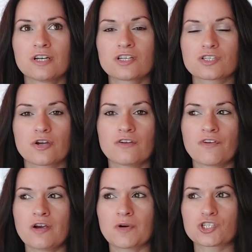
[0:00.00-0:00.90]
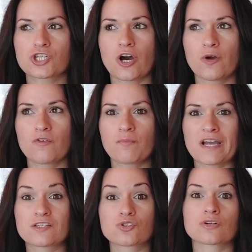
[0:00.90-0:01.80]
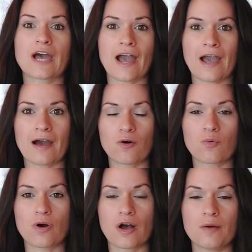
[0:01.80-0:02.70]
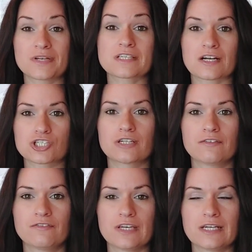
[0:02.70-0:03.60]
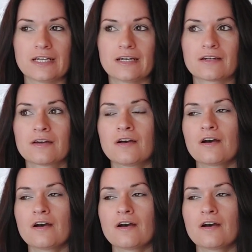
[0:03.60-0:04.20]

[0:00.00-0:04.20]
So you very much go with based on how it's actually feeling.